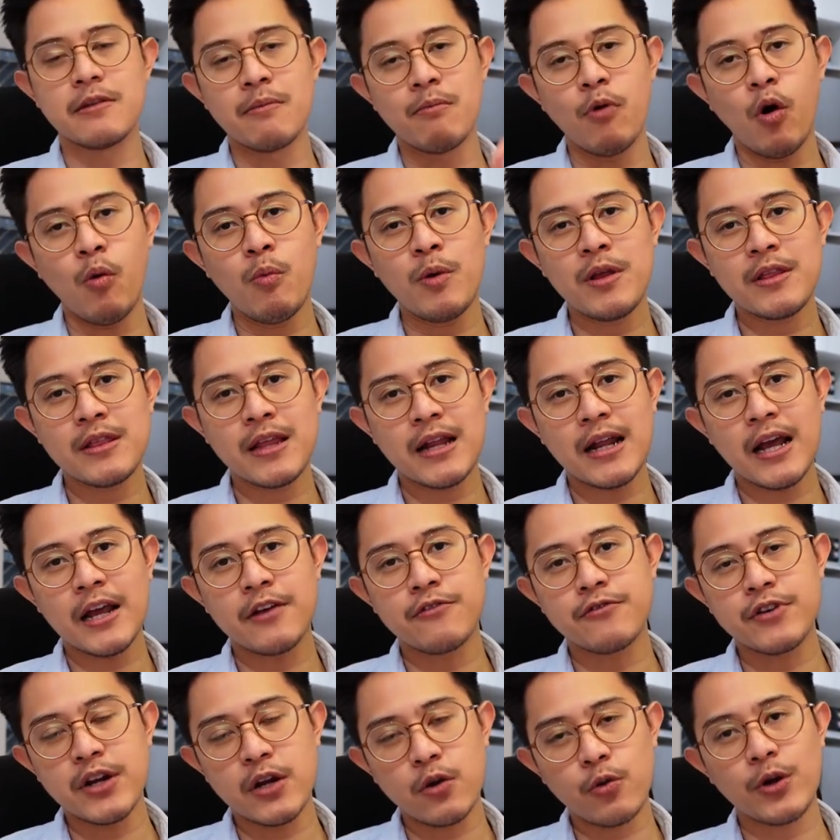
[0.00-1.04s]
The moment that I
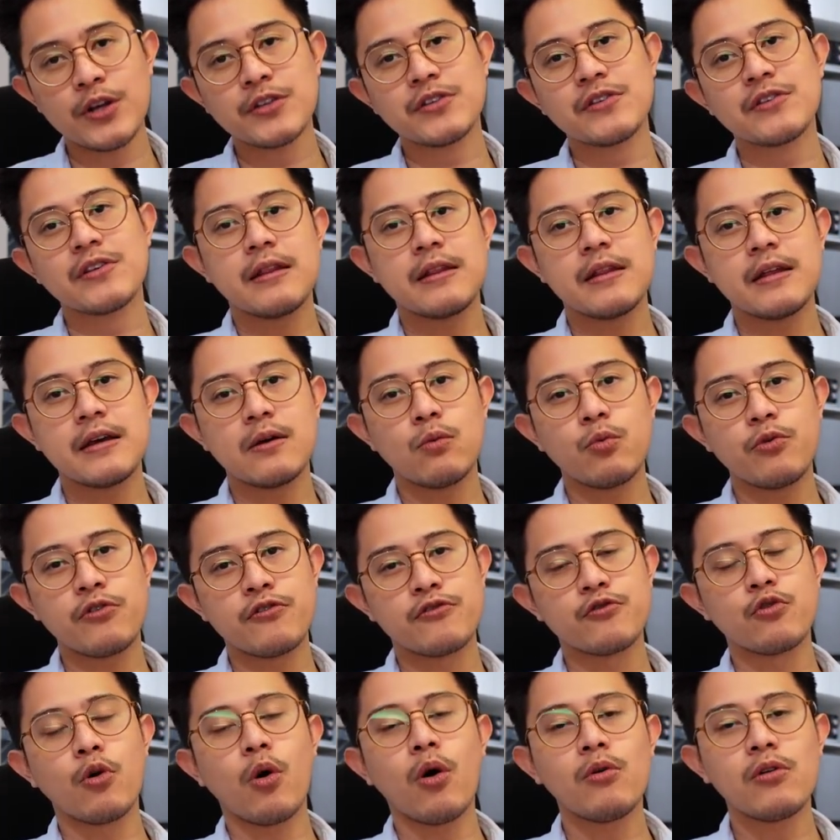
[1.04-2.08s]
request the
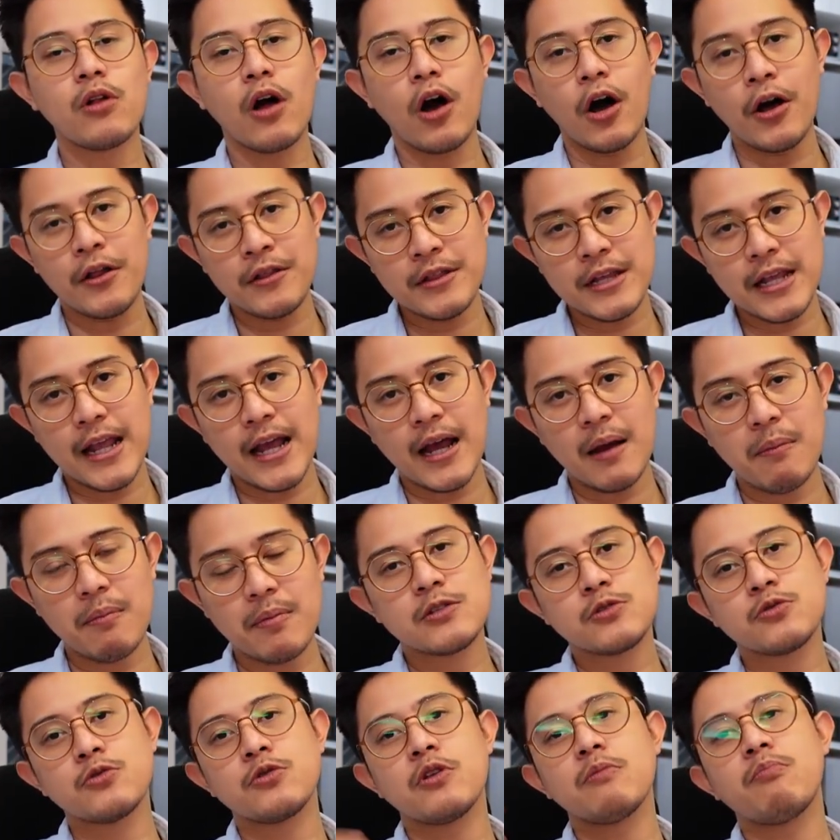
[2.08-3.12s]
withdrawal on the
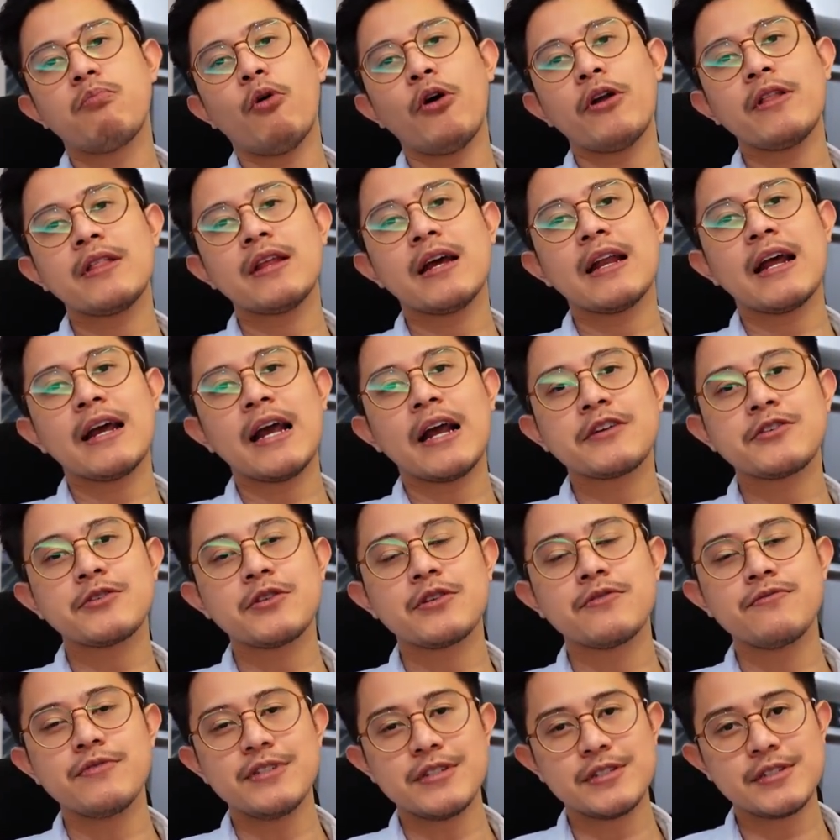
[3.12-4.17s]
app to the point that I
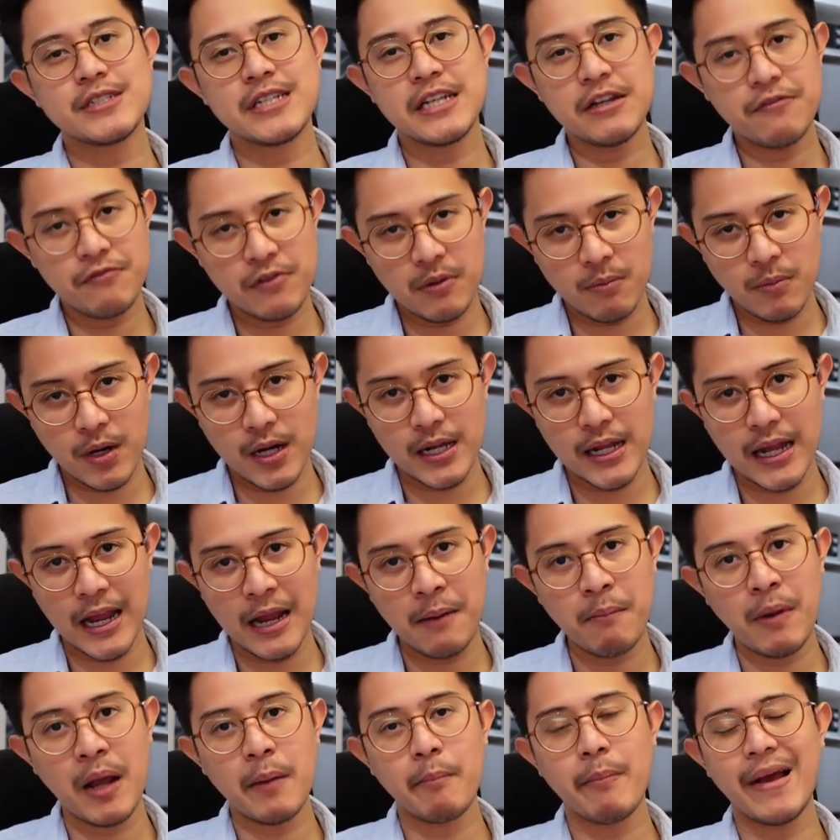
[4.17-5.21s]
actually receive the money
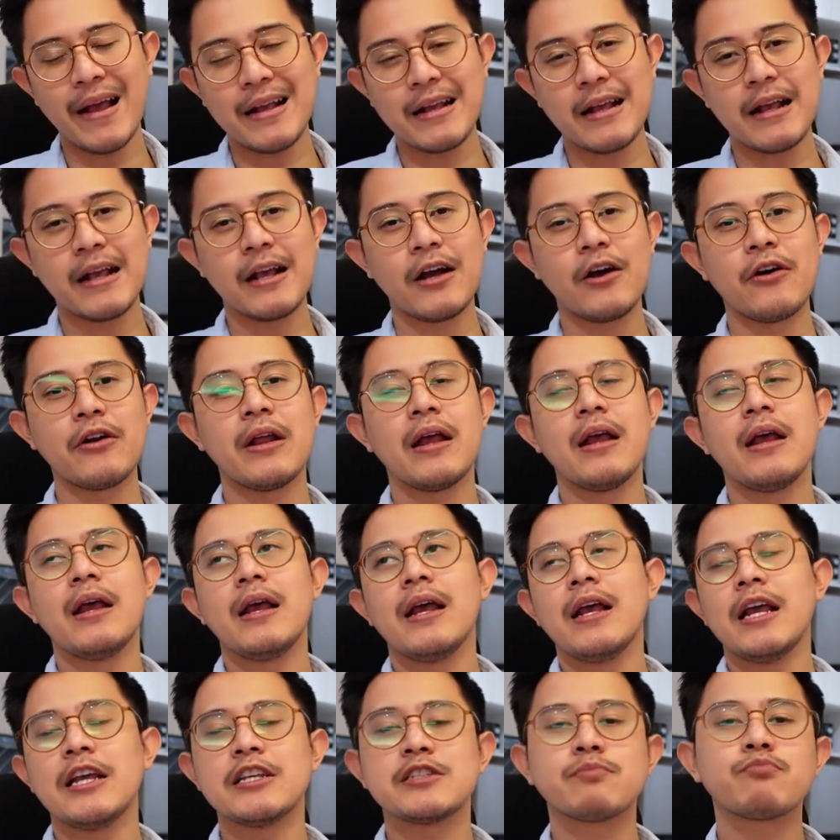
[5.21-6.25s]
in my bank account
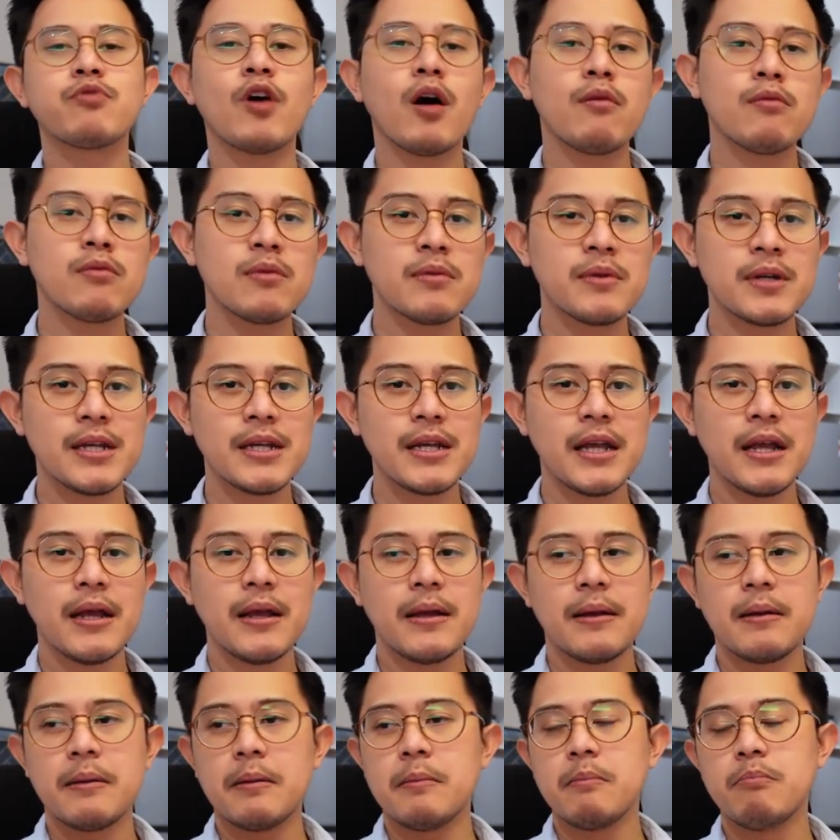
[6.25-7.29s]
is probably
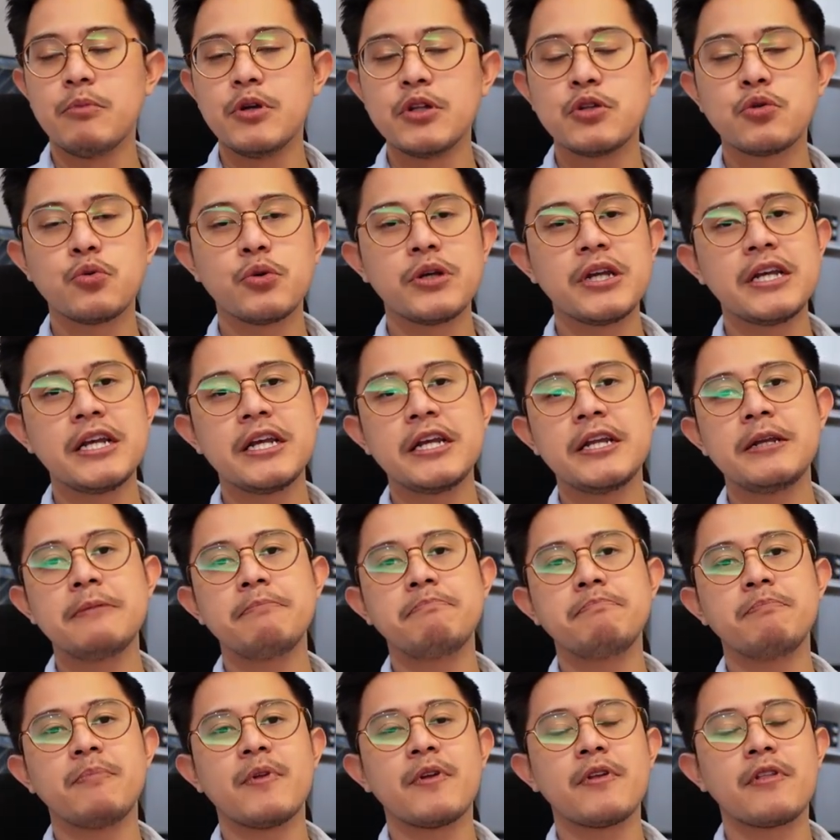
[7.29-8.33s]

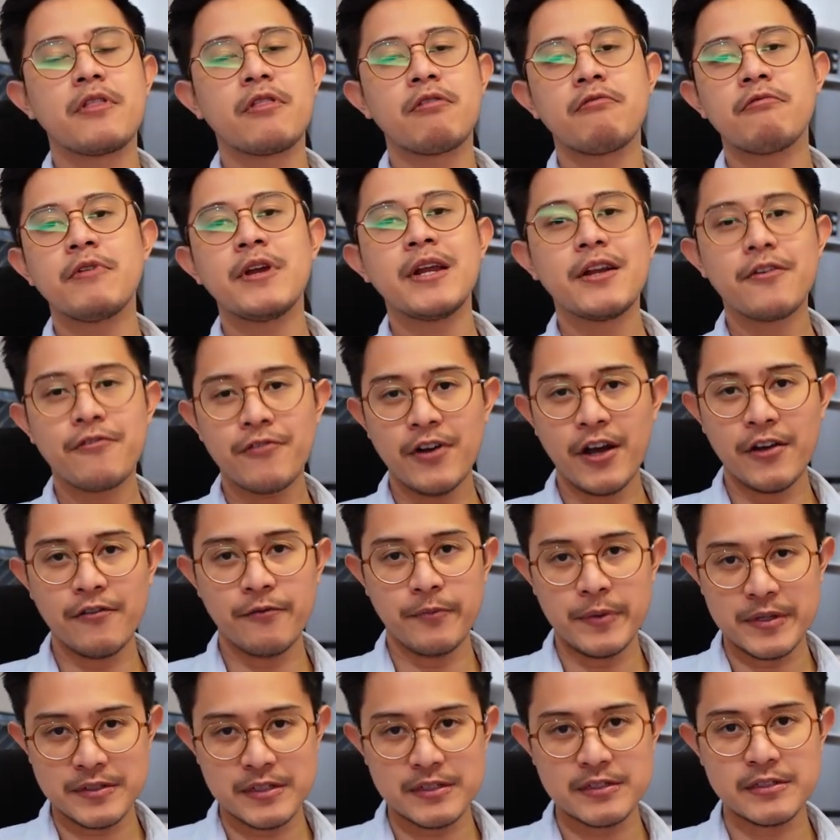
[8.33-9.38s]
between 3 to
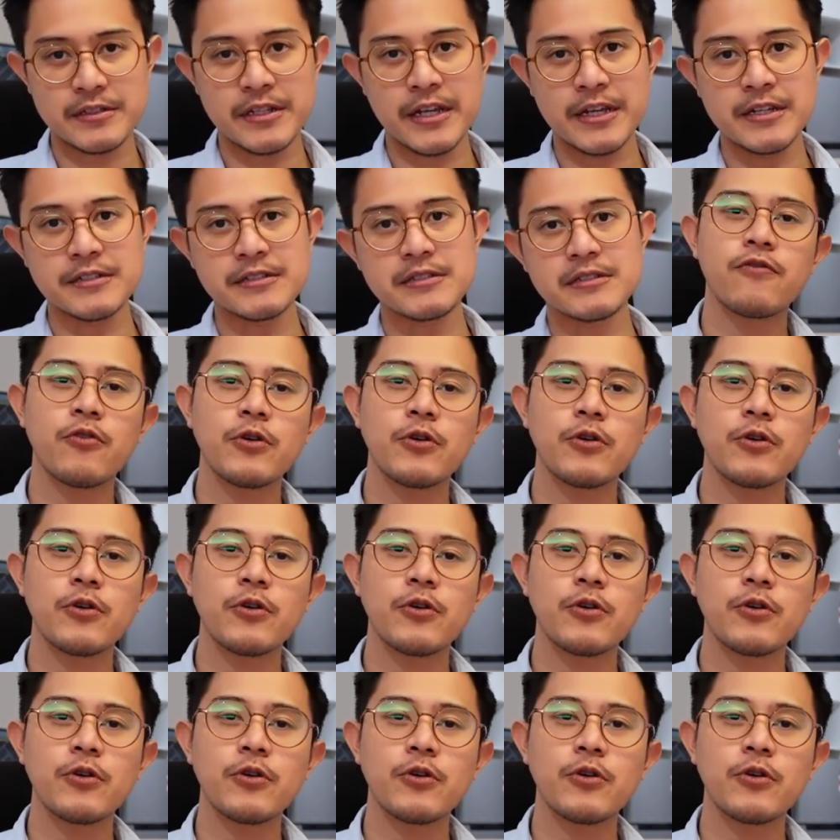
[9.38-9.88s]
5 business days.